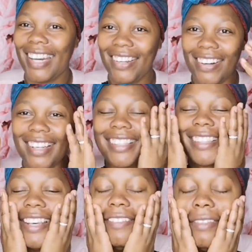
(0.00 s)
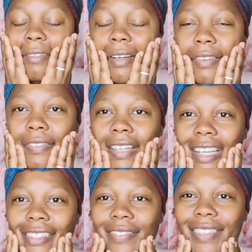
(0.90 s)
My daughter said my
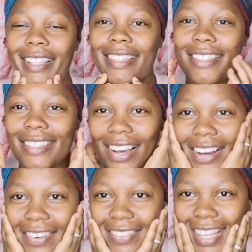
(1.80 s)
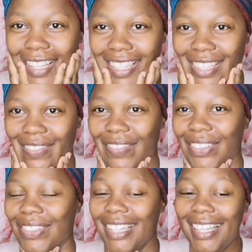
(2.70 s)
face feels soft and
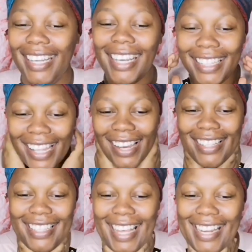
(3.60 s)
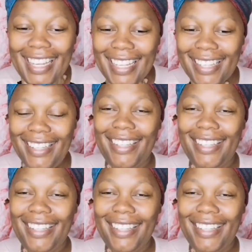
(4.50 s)
smooth. It does, Sunny?